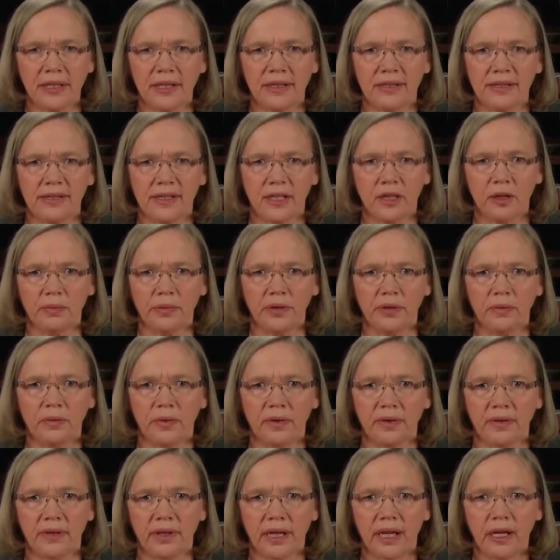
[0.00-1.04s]
tests help you
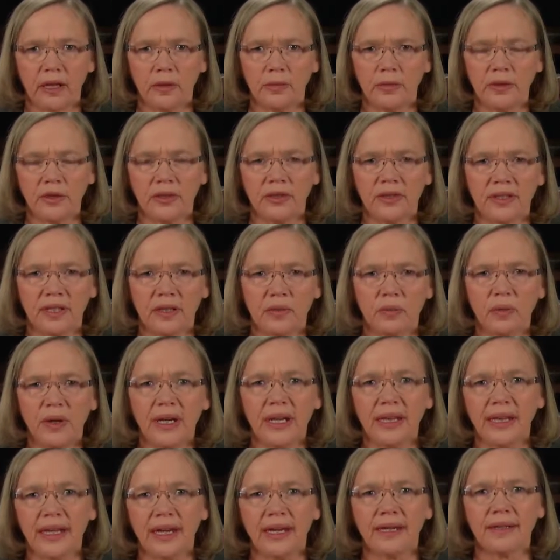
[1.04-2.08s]
with. They help you to see
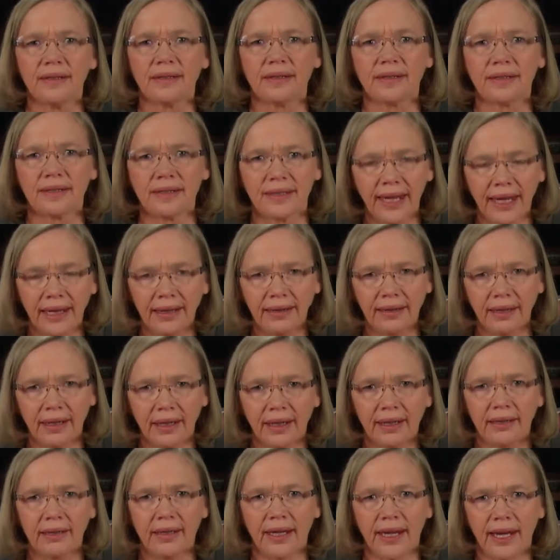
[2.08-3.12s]
where their
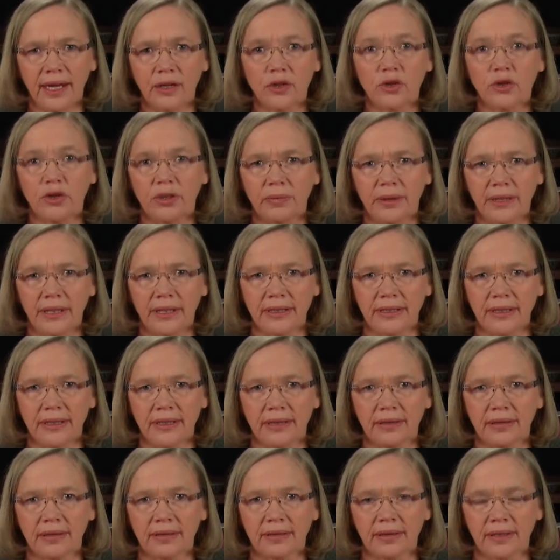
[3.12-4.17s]
understanding and their actual ability
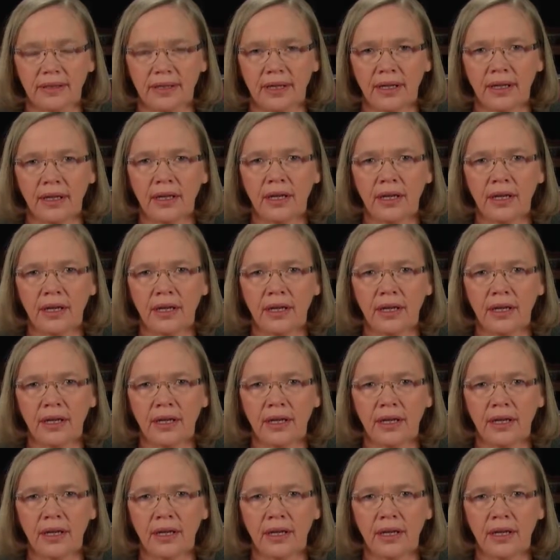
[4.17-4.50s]
is.